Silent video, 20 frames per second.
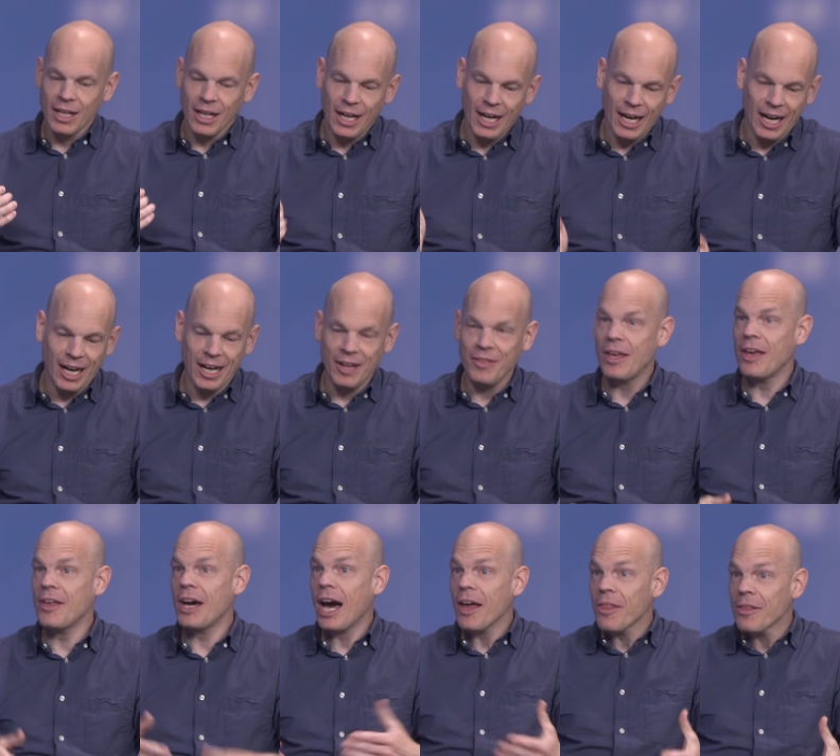And
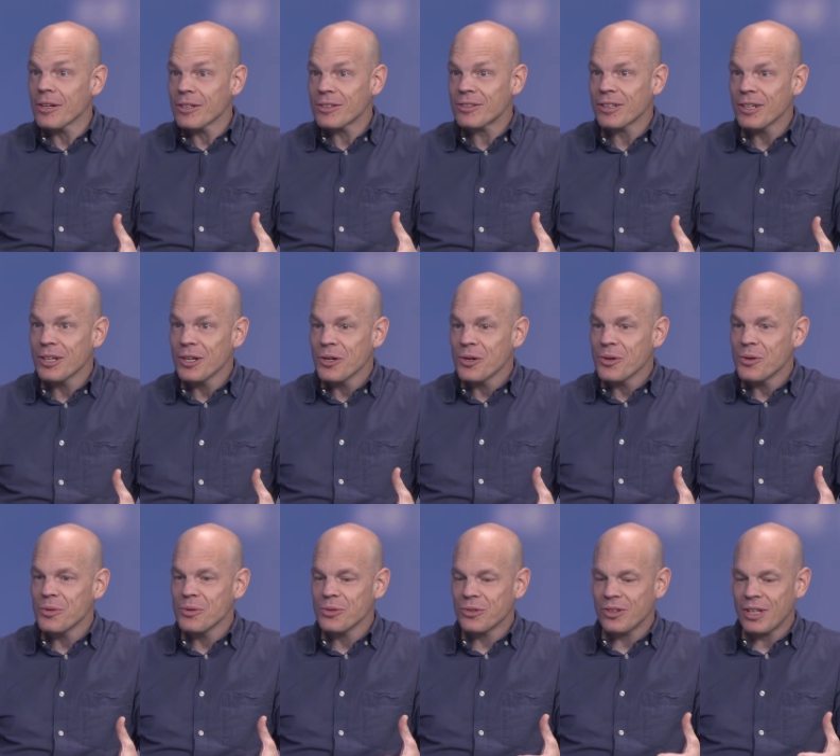there are others
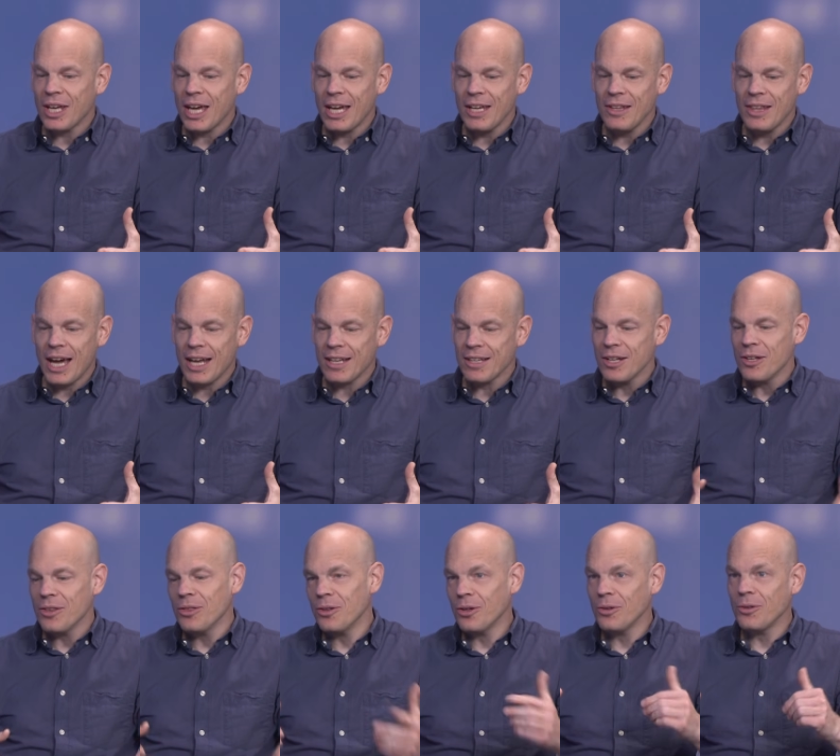who say that
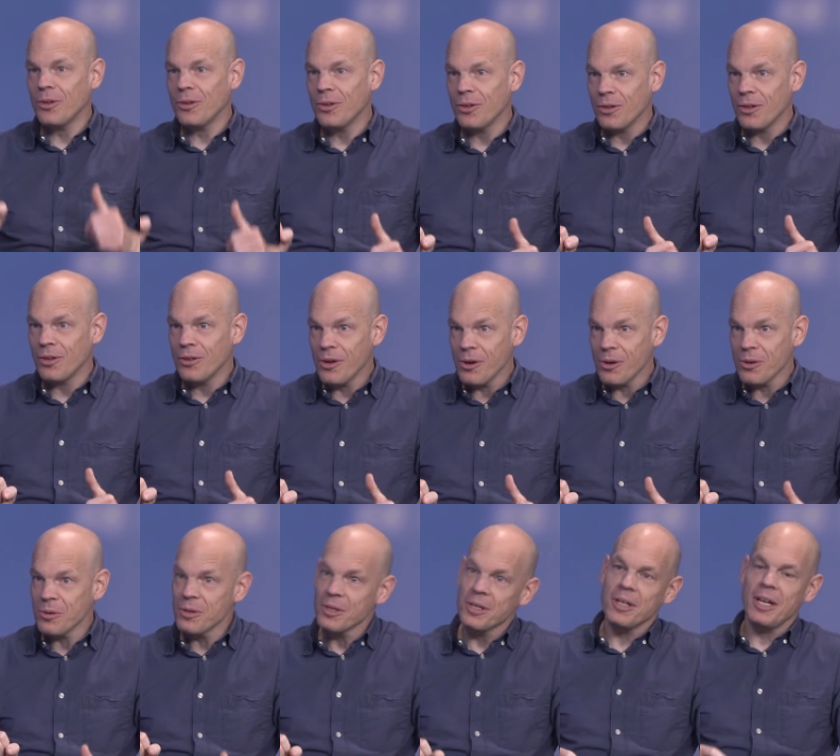
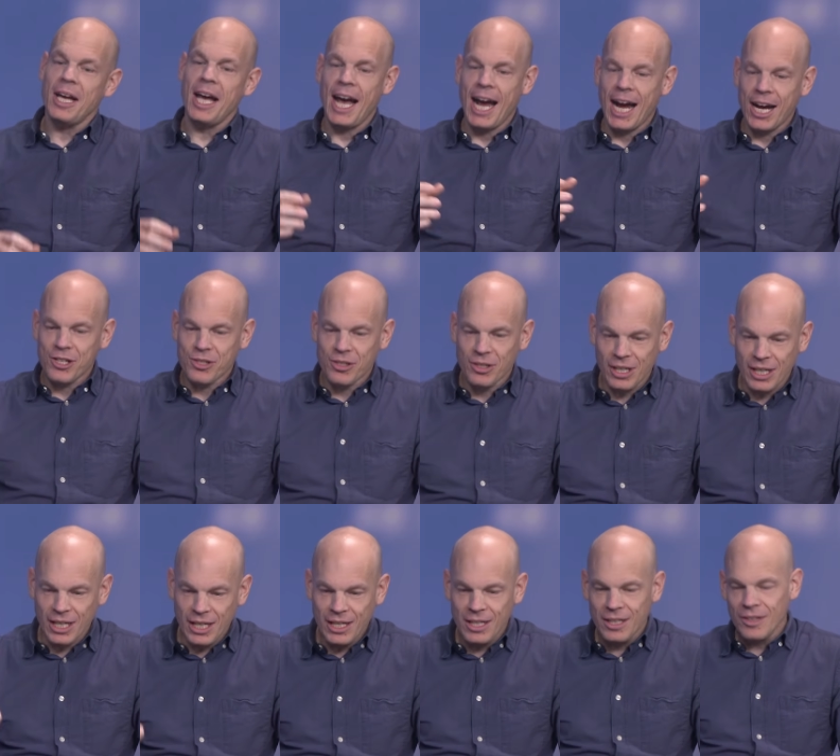no.
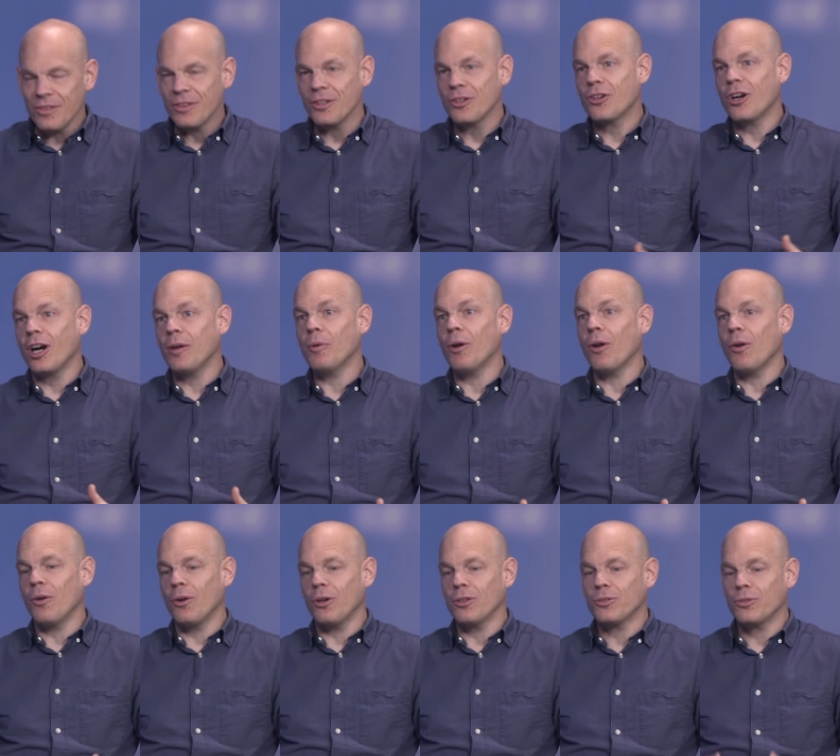Actually, the common
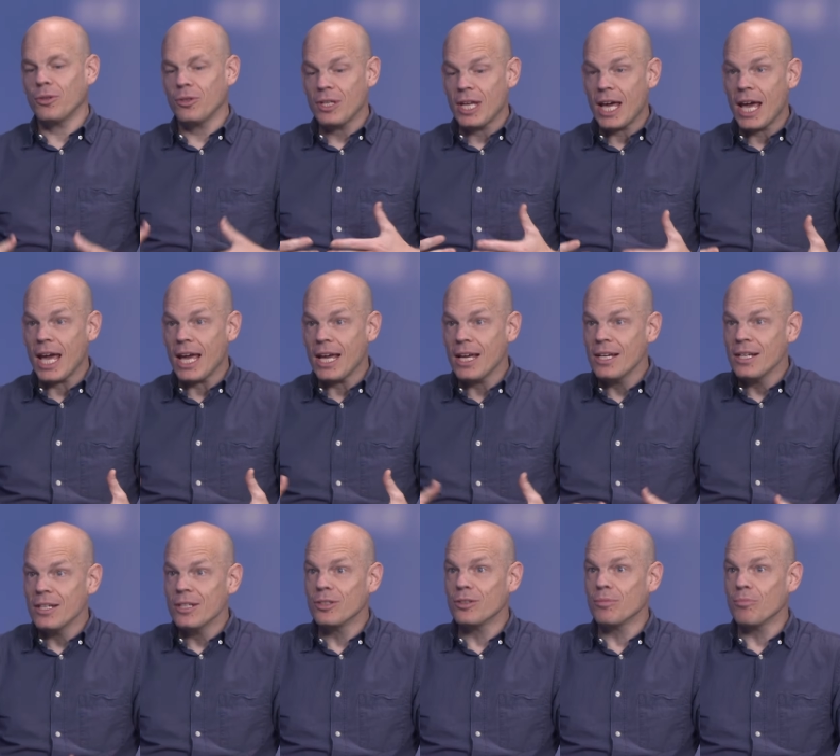law today
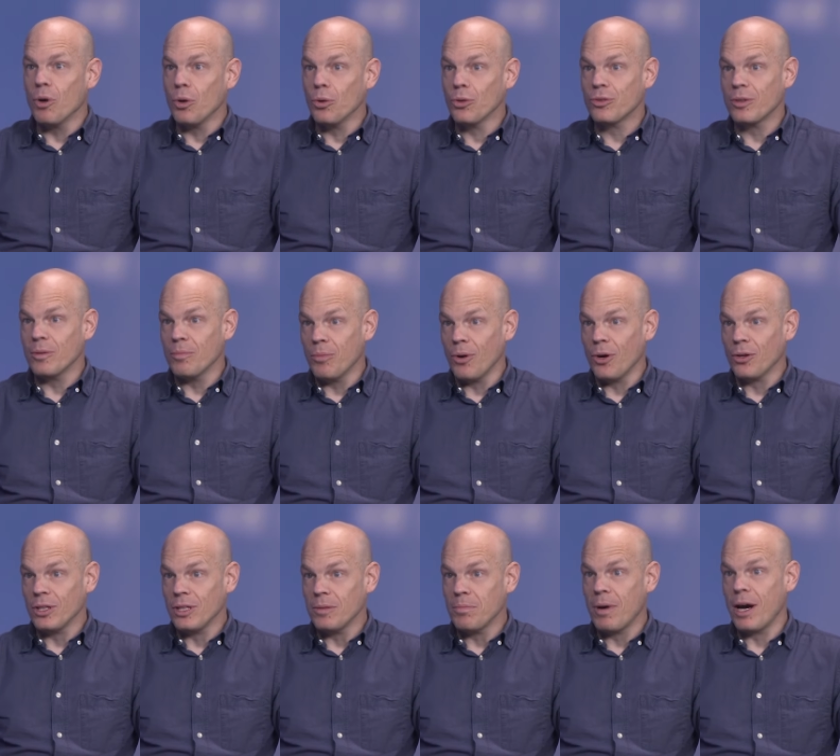is most
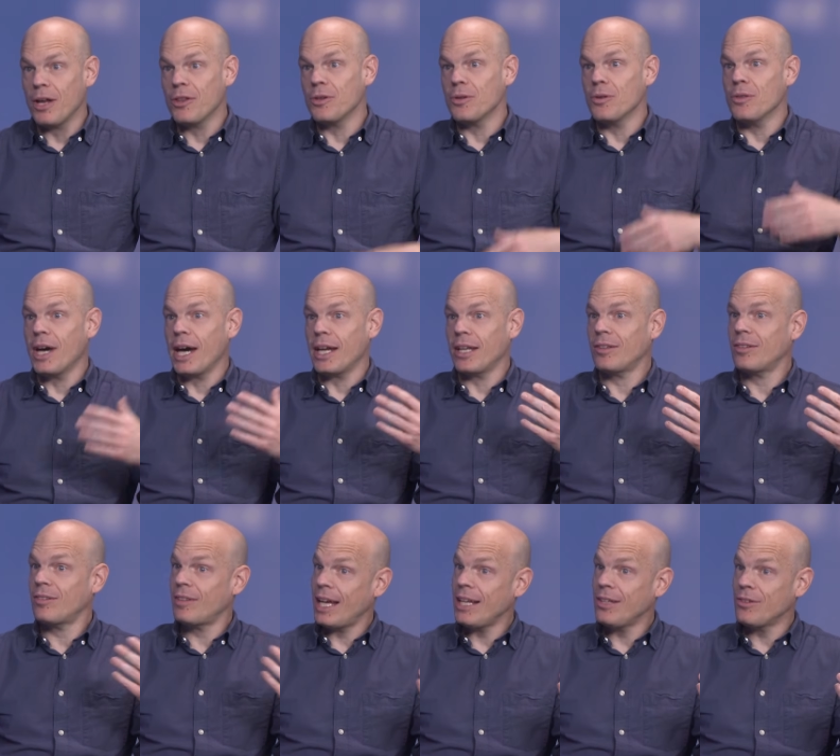embodied by the United
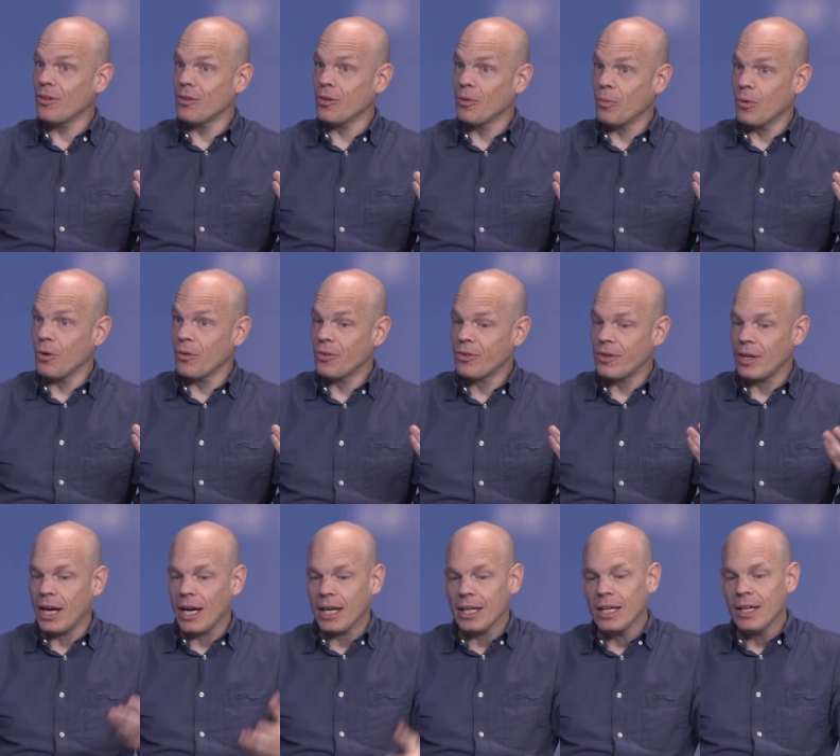States on the one
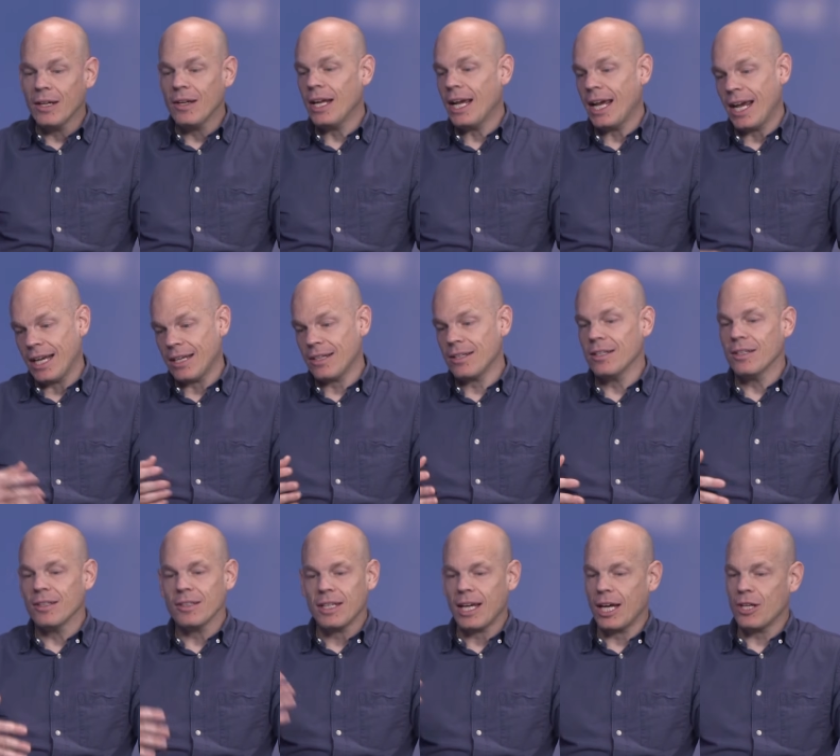side and
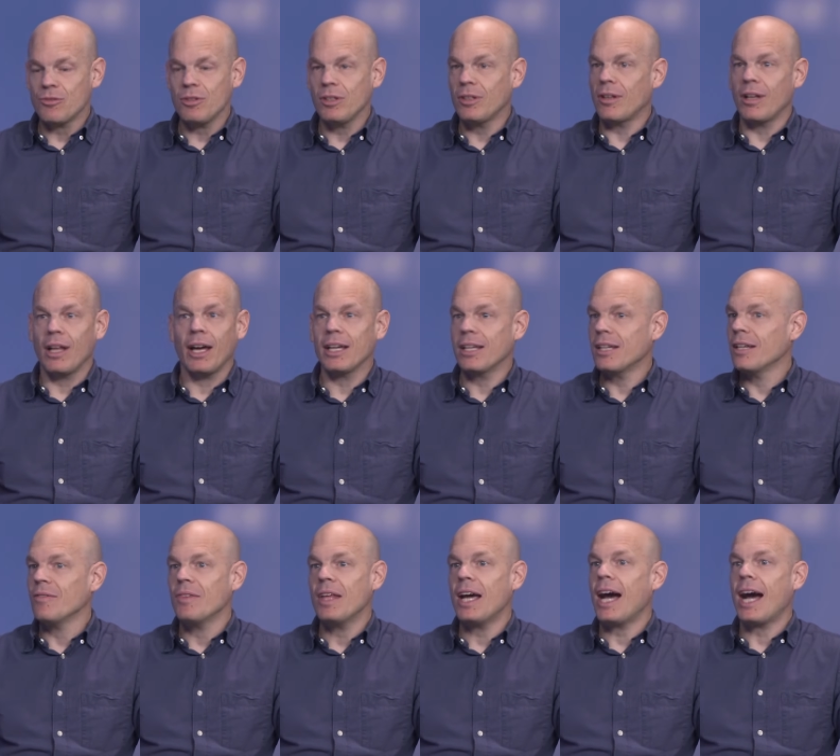countries like
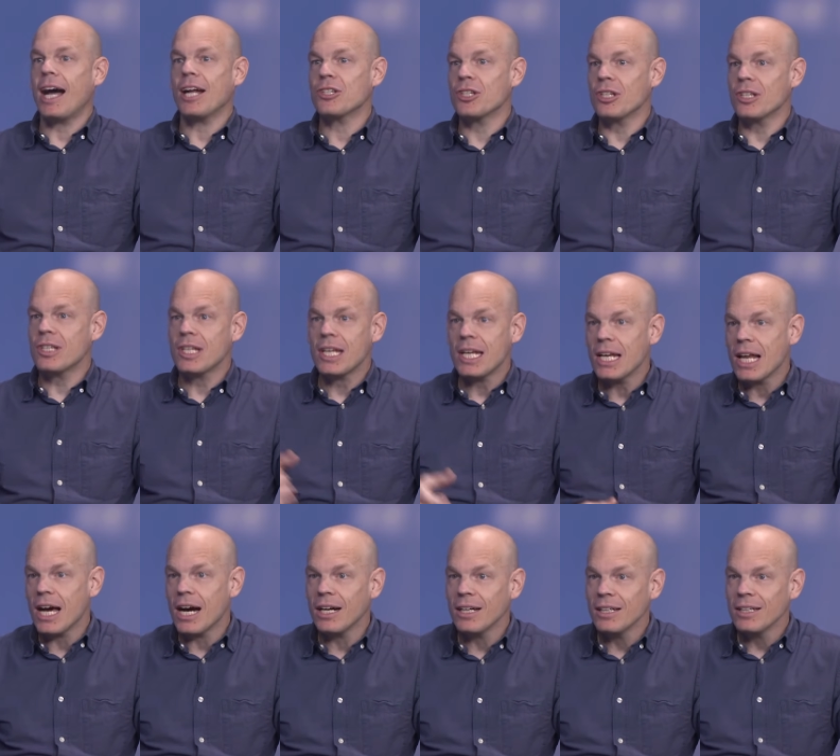
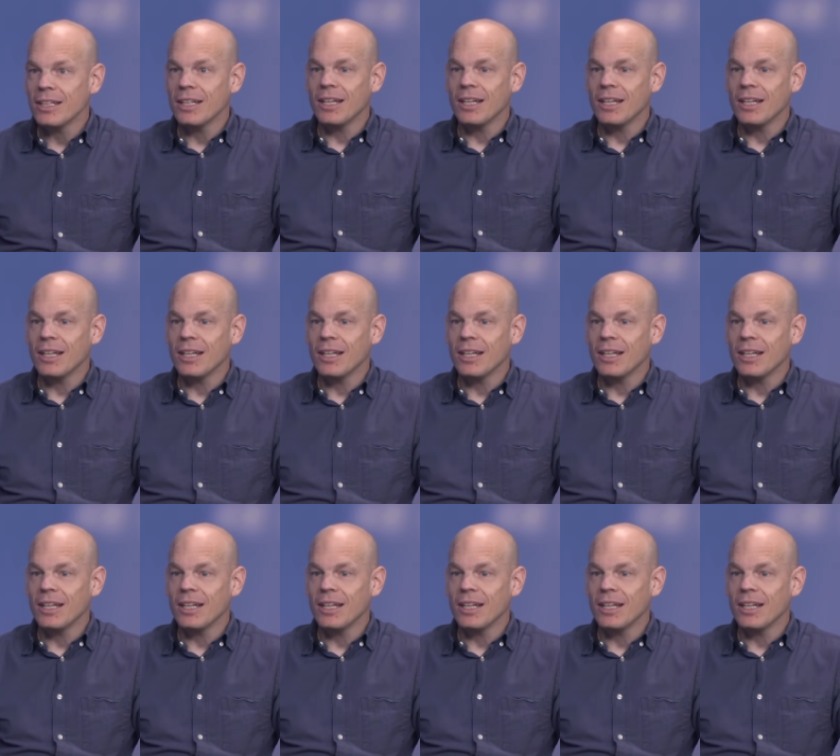Argentina,